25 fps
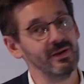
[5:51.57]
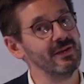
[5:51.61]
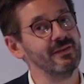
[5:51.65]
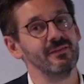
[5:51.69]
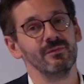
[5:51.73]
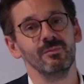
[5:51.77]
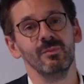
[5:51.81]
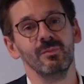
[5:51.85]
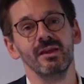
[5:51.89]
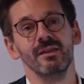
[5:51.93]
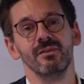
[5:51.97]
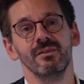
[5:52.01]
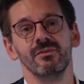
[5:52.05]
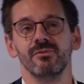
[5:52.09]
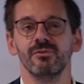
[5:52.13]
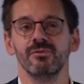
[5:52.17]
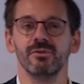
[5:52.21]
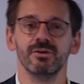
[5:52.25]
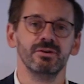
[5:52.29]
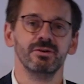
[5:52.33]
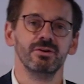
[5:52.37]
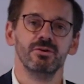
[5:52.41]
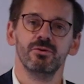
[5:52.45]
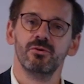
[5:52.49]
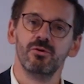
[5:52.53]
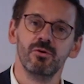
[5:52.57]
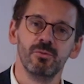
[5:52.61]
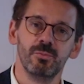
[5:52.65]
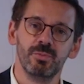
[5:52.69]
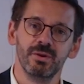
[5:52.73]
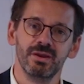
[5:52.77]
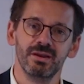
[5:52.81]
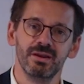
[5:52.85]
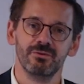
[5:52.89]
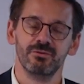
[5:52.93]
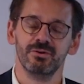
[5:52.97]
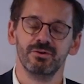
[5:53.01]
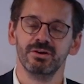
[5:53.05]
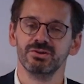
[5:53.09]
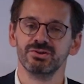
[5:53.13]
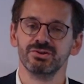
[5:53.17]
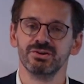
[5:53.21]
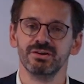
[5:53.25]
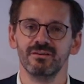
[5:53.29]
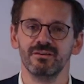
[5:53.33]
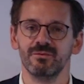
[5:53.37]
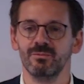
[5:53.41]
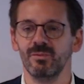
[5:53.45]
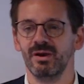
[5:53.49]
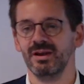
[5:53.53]
This means for the European region,
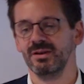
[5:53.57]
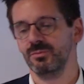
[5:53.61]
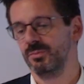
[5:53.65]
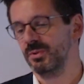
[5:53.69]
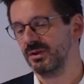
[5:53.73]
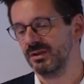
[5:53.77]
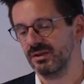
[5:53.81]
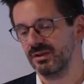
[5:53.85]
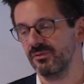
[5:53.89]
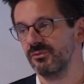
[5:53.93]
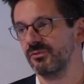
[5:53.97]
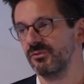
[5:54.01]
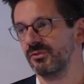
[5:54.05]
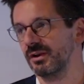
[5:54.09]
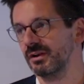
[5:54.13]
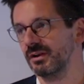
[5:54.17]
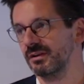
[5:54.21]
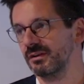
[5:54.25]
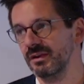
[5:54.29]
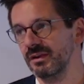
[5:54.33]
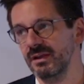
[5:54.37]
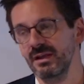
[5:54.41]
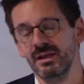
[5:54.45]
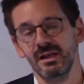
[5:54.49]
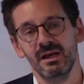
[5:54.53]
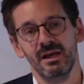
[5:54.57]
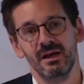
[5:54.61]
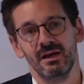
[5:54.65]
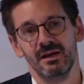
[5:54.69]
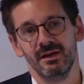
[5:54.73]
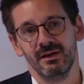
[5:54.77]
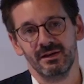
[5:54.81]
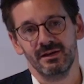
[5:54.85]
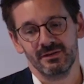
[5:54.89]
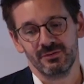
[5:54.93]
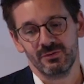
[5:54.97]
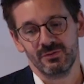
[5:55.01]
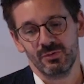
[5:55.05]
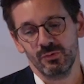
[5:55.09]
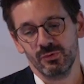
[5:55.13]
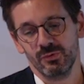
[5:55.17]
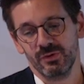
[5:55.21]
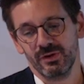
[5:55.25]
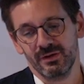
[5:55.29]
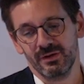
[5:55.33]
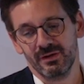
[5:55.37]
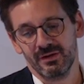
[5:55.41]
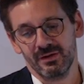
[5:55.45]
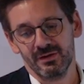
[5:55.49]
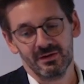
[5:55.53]
this might be different to
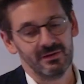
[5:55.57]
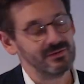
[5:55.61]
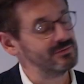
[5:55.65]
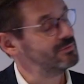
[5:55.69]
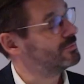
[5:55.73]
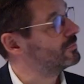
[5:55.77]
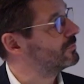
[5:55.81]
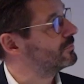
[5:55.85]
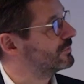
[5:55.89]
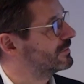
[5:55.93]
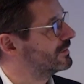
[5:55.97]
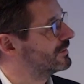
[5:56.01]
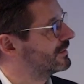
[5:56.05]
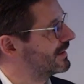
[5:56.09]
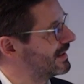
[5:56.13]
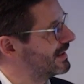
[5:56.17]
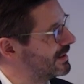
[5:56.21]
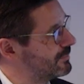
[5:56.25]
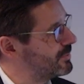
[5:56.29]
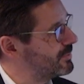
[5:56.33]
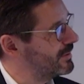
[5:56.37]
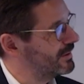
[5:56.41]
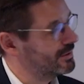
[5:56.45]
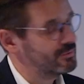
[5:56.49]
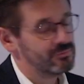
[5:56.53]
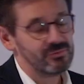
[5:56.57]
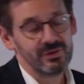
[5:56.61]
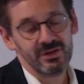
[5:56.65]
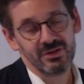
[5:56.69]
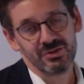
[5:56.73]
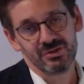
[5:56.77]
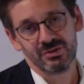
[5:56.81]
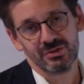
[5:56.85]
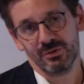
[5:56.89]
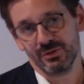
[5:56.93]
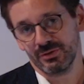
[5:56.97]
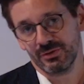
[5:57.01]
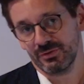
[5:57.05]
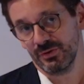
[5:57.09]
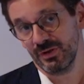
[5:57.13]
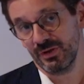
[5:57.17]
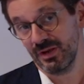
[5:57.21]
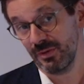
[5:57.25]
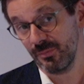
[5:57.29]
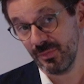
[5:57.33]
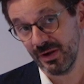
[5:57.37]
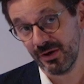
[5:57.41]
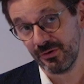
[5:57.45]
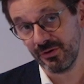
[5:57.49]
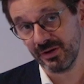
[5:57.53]
the APAC region or to the
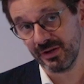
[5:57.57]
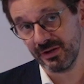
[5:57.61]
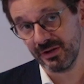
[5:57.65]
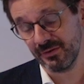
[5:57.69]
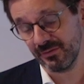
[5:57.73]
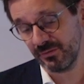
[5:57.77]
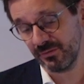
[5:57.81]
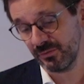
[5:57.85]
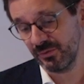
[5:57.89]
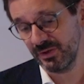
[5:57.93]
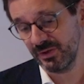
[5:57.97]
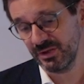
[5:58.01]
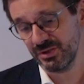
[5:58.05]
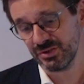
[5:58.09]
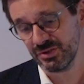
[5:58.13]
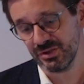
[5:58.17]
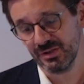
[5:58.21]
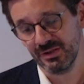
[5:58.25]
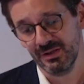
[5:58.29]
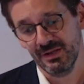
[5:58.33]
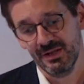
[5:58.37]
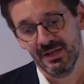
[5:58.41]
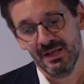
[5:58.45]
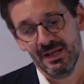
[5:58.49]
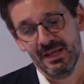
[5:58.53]
Americas region.